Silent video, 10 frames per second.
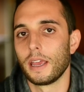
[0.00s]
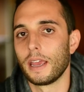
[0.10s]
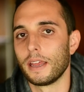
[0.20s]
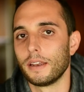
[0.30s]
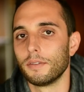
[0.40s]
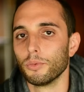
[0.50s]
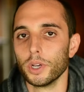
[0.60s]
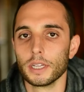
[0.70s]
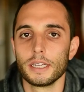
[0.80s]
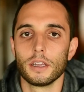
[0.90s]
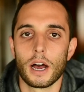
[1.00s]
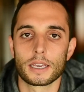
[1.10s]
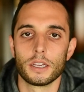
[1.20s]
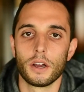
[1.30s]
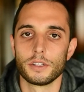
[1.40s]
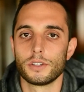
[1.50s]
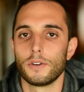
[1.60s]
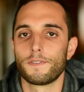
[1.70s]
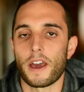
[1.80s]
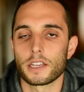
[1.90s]
and really locking on to a
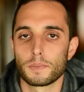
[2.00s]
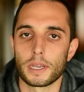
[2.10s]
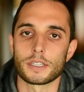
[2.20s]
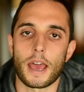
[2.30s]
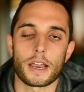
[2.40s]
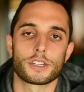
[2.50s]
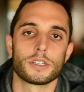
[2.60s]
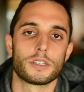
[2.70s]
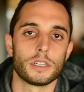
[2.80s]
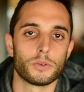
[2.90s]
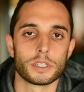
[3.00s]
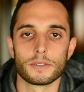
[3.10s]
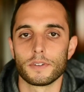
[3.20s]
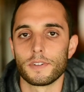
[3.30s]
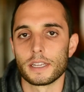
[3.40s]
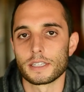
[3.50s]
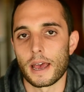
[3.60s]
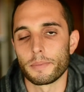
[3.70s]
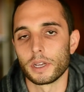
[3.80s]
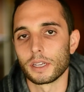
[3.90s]
fast-paced action sequence of events
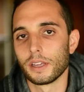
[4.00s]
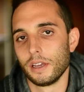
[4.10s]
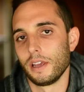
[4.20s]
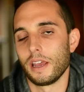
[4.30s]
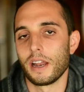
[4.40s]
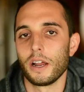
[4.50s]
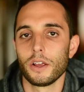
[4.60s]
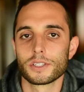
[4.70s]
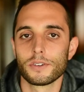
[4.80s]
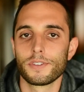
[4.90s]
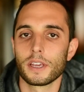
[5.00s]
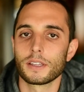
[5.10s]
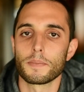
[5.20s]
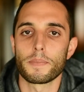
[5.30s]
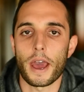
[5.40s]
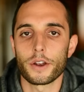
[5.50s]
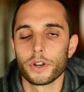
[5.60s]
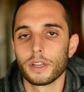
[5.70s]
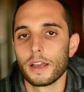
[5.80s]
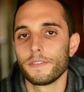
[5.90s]
happening. And I also think the
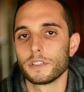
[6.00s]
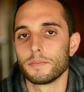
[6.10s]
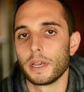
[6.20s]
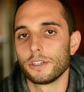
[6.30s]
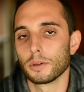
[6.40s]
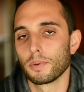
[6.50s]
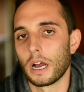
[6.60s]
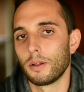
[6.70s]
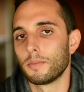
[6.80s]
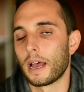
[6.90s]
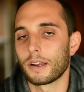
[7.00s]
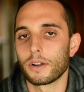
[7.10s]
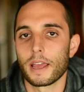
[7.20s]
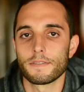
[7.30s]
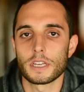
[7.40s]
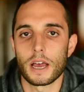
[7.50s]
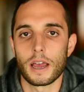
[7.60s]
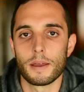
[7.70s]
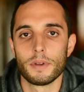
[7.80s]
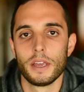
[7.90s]
battery life is a major problem. I don't have
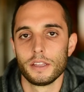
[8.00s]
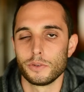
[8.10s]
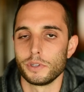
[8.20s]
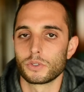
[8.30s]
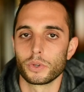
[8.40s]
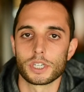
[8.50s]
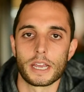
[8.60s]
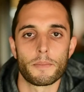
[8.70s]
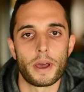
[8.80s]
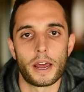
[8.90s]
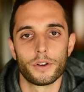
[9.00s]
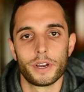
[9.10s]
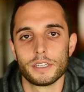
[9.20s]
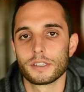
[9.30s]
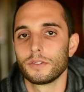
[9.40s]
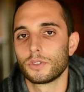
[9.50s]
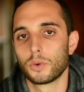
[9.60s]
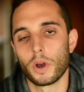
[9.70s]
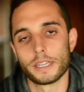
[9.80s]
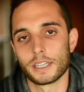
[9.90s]
time to be switching out batteries
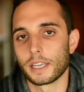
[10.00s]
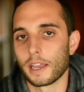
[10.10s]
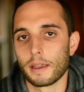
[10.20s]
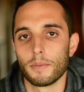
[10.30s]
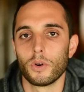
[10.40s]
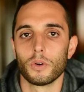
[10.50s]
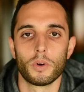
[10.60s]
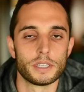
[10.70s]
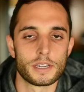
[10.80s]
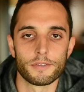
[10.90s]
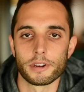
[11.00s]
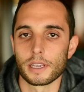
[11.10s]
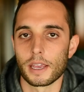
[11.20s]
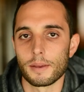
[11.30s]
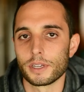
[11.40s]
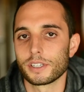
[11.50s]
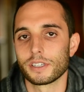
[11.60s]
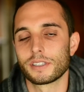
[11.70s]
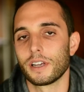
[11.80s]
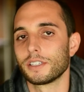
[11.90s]
twice a game or once every game. It
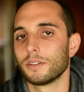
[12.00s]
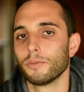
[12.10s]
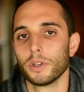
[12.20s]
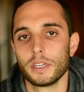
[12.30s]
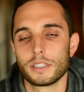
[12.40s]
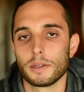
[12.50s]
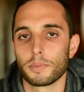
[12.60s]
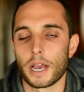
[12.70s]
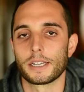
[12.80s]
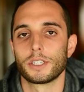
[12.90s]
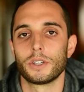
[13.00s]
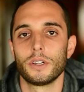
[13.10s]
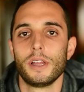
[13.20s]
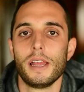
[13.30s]
just doesn't really seem practical